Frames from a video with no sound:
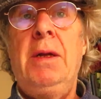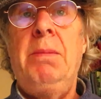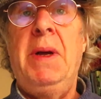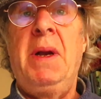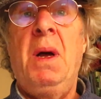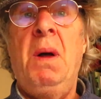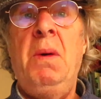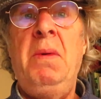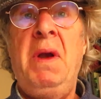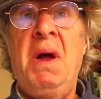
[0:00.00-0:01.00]
But
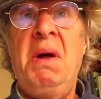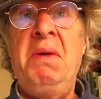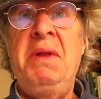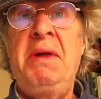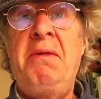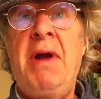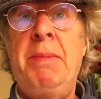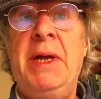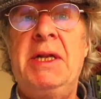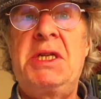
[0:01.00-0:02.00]
oh no, the
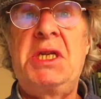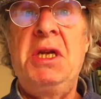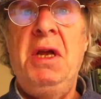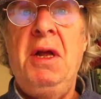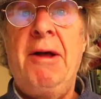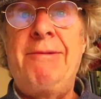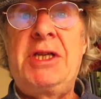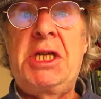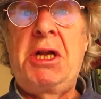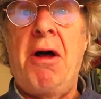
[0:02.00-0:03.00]
rabbits have
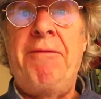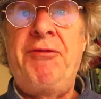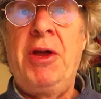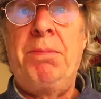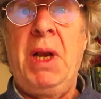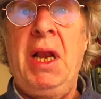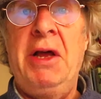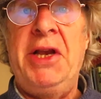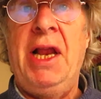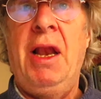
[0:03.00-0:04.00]
scoffed the
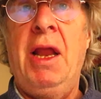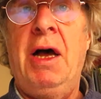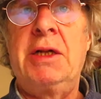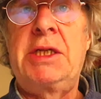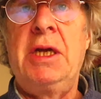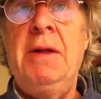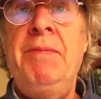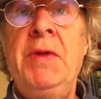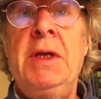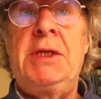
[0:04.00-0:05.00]
bloody lot.
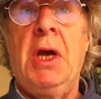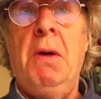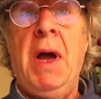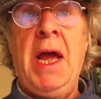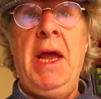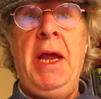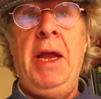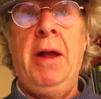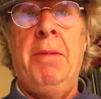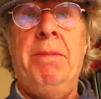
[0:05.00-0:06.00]
So
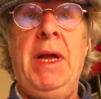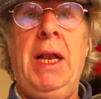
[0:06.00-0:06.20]
hey up, me